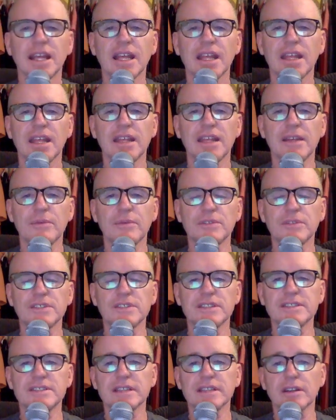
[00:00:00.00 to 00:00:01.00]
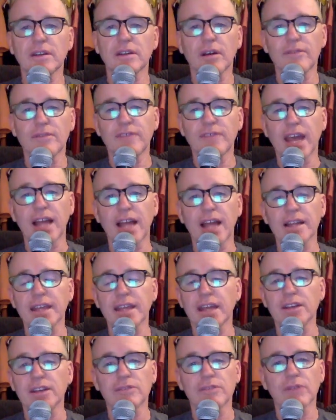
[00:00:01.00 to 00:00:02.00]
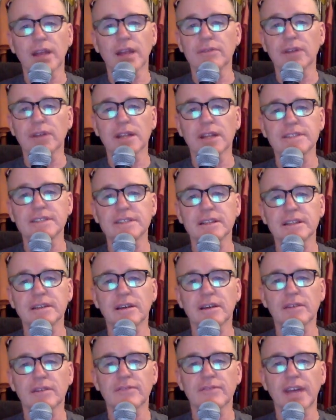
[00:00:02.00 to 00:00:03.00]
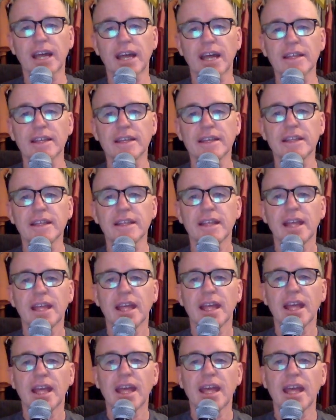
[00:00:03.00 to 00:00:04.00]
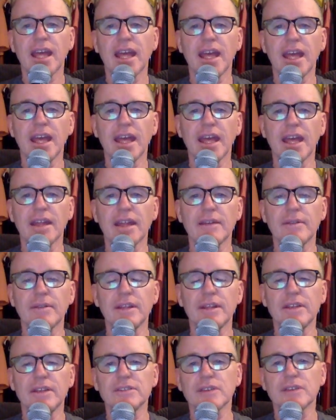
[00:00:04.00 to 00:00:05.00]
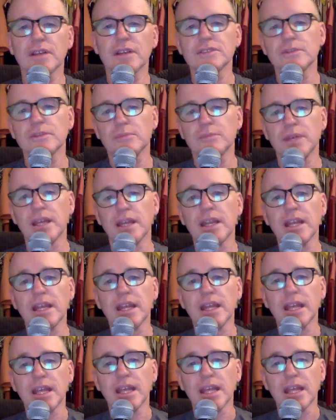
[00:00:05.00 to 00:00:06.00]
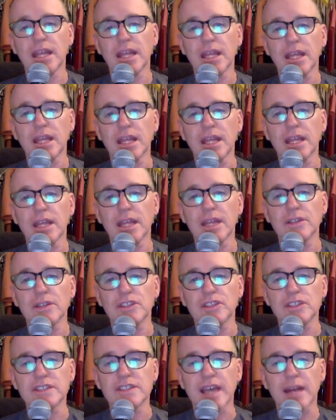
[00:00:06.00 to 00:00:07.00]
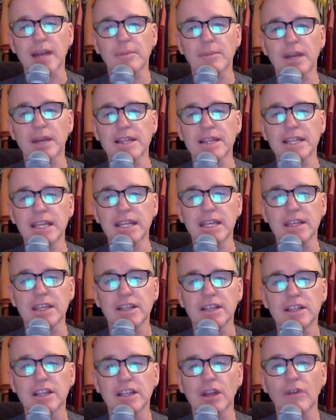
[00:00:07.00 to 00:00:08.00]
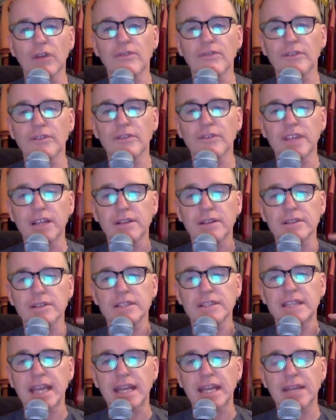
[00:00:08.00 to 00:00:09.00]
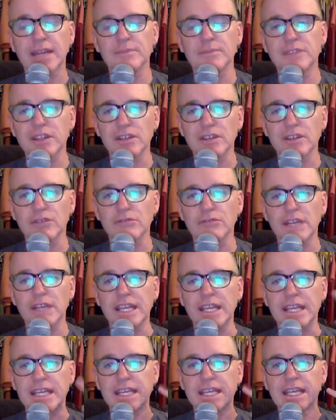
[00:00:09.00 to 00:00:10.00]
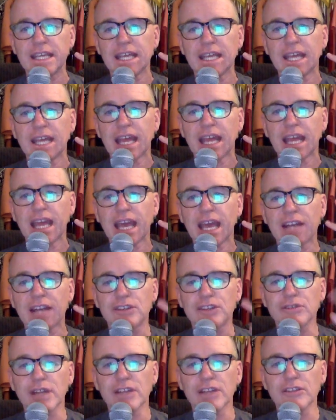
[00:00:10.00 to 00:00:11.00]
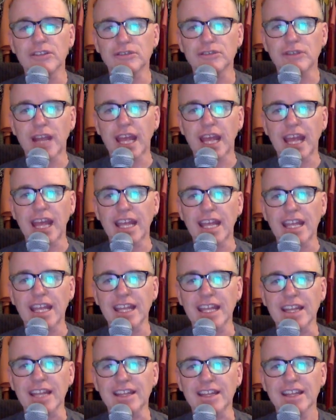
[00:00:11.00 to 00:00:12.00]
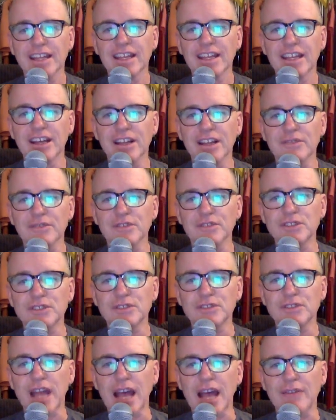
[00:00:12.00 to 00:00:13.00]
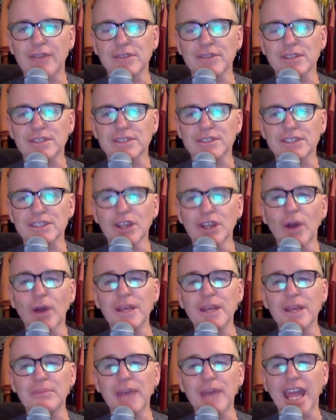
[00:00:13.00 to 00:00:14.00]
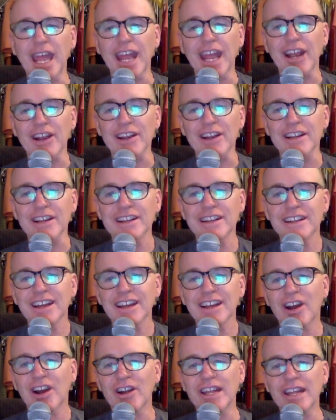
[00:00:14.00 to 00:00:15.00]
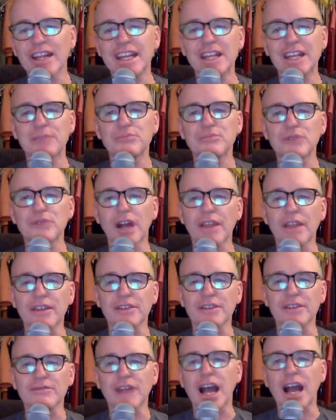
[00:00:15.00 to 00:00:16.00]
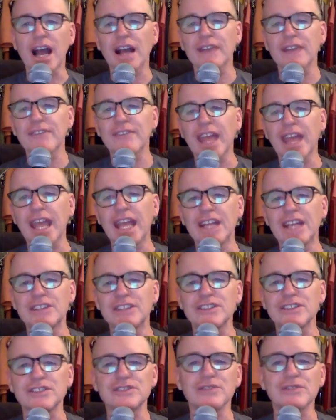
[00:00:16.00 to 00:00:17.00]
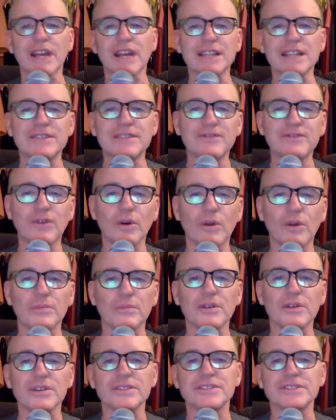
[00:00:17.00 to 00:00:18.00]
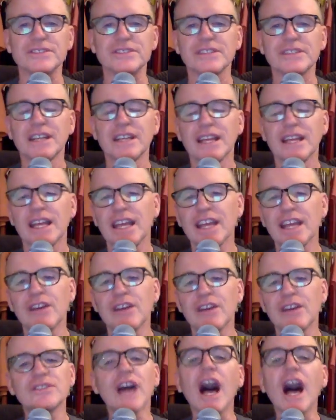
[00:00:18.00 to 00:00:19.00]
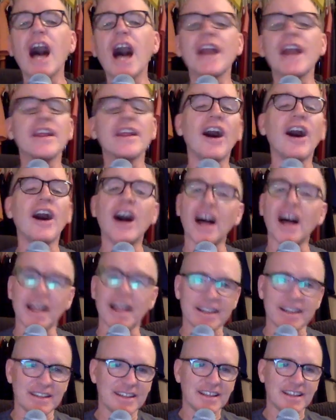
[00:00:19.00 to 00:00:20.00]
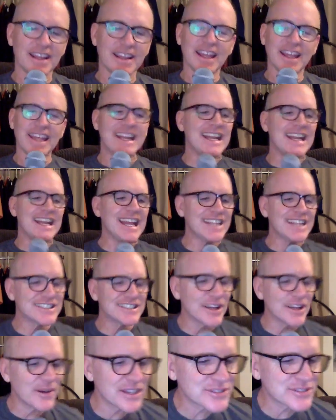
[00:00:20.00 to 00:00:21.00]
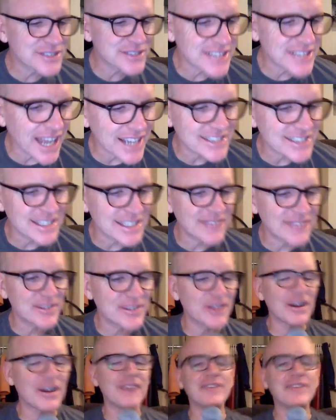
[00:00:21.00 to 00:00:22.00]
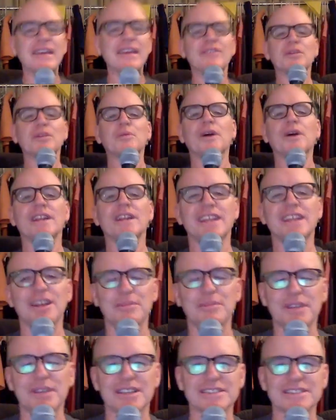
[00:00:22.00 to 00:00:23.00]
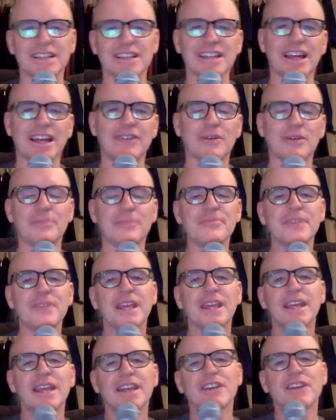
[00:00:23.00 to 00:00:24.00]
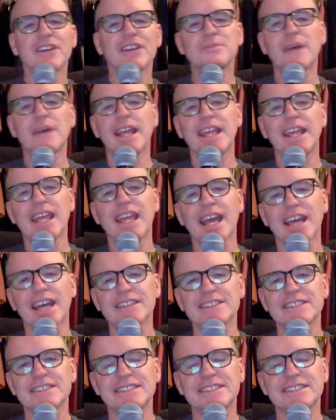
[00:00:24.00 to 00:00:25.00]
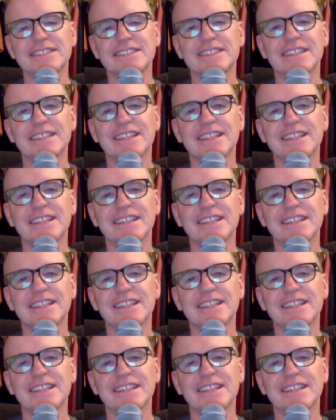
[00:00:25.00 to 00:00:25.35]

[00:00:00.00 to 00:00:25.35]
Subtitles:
He was in Silicon Valley, had a great run in Silicon Valley, and he's also been in She's Out of My League, Cloverfield, Get Him to the Greek, How to Train Your Dragon, Gulliver's Travels, Yogi Bear, Our Idiot Brother, Rock of Ages, Transformers. It goes on and on. He needs no introduction, even though I've given him one here because I love him. Here's my guest,